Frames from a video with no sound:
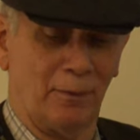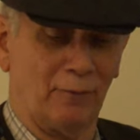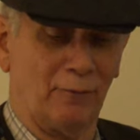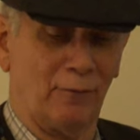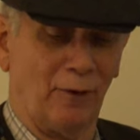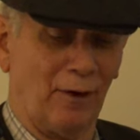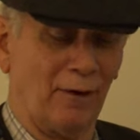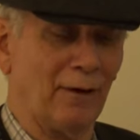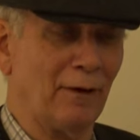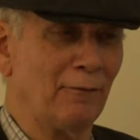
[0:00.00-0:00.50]
but
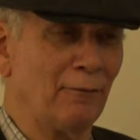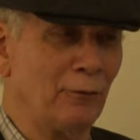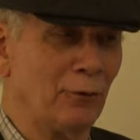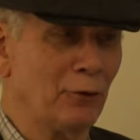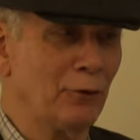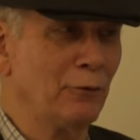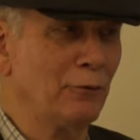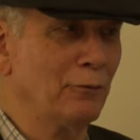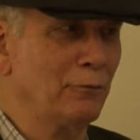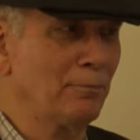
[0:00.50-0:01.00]
very
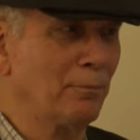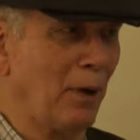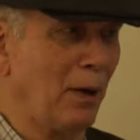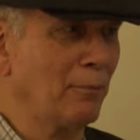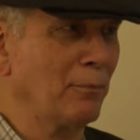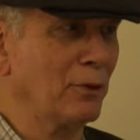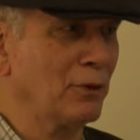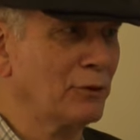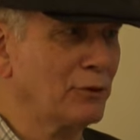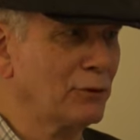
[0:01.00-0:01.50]
few
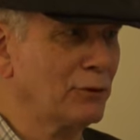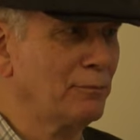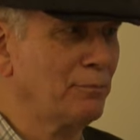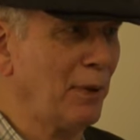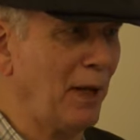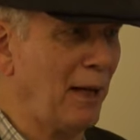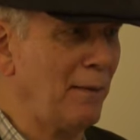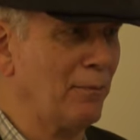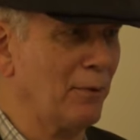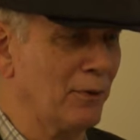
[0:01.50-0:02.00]
published
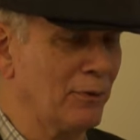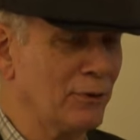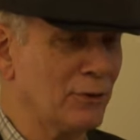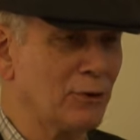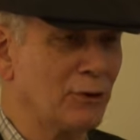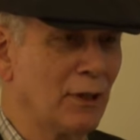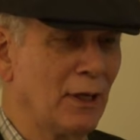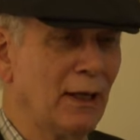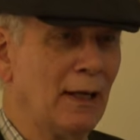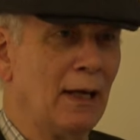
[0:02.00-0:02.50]

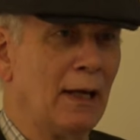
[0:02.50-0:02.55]
papers.